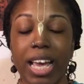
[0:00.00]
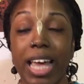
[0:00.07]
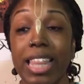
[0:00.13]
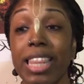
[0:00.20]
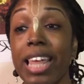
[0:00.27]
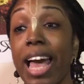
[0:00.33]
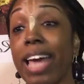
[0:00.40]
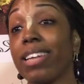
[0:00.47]

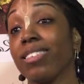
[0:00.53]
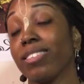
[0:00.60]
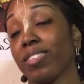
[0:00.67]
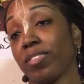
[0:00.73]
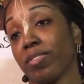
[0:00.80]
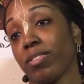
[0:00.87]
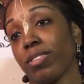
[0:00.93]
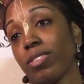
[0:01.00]
Then
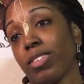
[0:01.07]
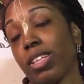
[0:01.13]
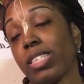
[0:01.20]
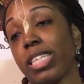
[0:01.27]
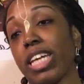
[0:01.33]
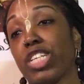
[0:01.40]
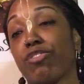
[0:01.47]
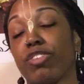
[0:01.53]
the
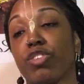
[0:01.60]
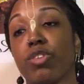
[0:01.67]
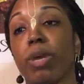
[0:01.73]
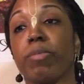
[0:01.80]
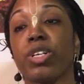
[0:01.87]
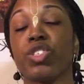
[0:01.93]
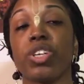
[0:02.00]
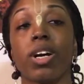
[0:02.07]
sage
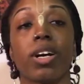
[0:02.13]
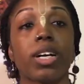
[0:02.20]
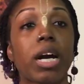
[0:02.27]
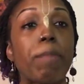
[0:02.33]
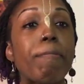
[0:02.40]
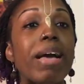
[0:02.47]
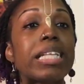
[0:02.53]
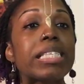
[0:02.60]
Vishwamitra
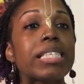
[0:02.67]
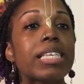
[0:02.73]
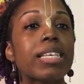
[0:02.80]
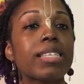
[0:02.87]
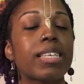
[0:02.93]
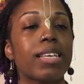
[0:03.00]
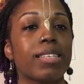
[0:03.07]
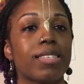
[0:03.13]
commences
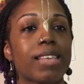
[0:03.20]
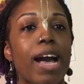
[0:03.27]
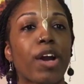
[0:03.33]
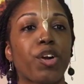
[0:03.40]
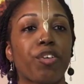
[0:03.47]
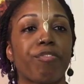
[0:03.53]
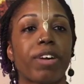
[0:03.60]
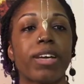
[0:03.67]
his
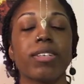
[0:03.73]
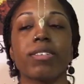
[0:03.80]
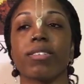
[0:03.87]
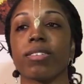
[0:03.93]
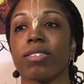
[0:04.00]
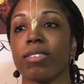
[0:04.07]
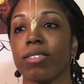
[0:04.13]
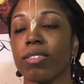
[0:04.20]
sacrifice.
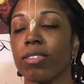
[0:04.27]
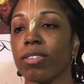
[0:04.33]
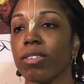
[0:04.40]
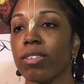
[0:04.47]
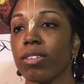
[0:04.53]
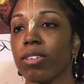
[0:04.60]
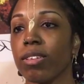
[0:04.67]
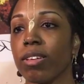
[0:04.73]

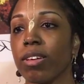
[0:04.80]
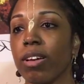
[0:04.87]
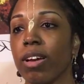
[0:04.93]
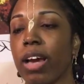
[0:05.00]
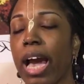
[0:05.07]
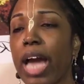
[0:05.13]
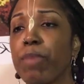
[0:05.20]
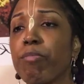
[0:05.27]

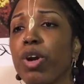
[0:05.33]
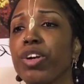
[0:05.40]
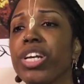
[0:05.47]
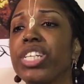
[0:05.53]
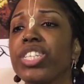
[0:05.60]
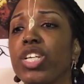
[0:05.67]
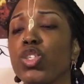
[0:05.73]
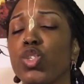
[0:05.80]
And
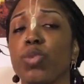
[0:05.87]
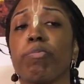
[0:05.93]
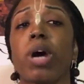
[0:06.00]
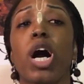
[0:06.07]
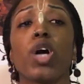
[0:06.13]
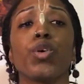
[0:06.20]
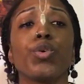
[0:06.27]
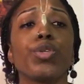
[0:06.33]
Marich and
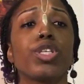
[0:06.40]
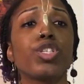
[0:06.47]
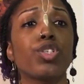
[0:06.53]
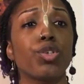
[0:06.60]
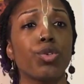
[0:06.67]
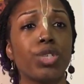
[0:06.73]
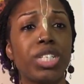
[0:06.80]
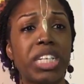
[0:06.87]
Subahu, the
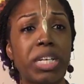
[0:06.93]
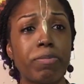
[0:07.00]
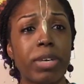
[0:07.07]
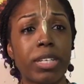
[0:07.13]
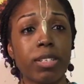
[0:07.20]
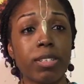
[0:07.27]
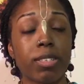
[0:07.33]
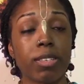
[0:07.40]
2
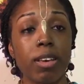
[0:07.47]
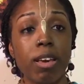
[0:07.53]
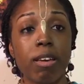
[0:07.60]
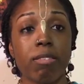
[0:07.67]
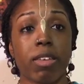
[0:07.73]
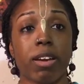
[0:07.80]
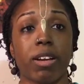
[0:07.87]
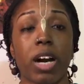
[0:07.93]
demons,
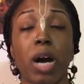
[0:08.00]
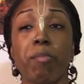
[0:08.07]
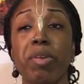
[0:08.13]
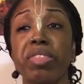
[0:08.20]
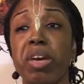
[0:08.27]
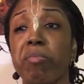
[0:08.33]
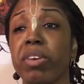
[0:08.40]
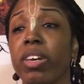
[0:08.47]
they come and
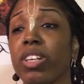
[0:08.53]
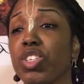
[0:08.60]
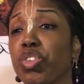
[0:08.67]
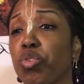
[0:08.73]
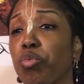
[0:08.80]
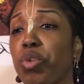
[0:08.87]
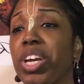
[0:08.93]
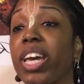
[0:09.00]
they begin to
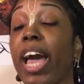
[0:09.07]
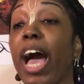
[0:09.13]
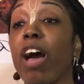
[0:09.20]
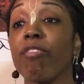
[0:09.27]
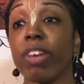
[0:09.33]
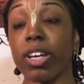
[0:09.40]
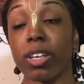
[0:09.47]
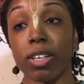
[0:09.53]
wreak
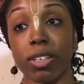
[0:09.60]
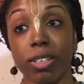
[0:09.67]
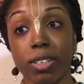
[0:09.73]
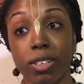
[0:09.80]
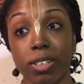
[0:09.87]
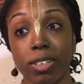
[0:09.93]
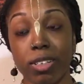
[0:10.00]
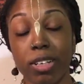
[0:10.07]
havoc.
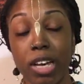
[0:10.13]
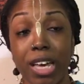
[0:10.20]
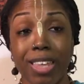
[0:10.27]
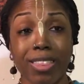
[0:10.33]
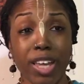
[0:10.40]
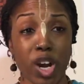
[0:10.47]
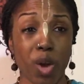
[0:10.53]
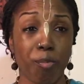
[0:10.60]

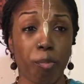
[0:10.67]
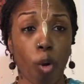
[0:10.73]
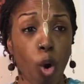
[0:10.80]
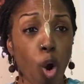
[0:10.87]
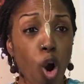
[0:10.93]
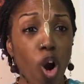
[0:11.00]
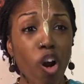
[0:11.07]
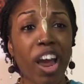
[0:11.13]
They are
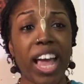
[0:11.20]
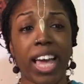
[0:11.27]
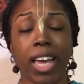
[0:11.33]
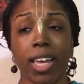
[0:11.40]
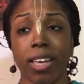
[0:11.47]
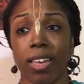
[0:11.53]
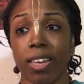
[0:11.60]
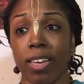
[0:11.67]
pouring
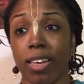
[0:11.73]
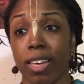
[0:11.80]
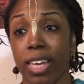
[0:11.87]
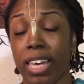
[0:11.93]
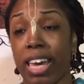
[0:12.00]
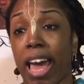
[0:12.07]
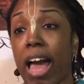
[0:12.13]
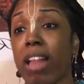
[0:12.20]

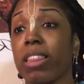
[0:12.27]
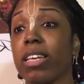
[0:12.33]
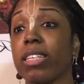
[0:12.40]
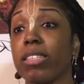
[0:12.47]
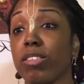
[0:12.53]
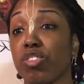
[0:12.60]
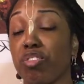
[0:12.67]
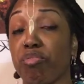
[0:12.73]

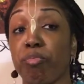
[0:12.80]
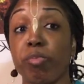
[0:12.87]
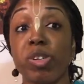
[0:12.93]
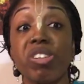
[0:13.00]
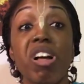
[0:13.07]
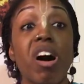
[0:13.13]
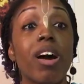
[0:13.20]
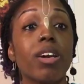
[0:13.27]
gallons of
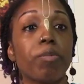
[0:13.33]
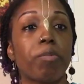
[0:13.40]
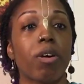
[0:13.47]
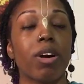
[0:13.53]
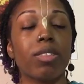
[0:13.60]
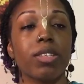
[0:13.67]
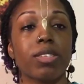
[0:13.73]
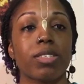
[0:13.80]
blood
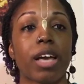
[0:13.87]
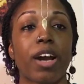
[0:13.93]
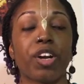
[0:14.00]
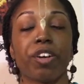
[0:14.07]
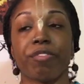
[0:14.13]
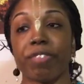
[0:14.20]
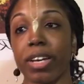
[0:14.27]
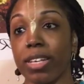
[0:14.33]
upon the
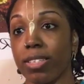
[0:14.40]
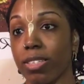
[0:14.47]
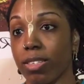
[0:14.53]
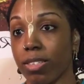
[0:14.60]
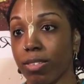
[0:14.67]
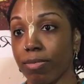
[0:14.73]
sacrifice.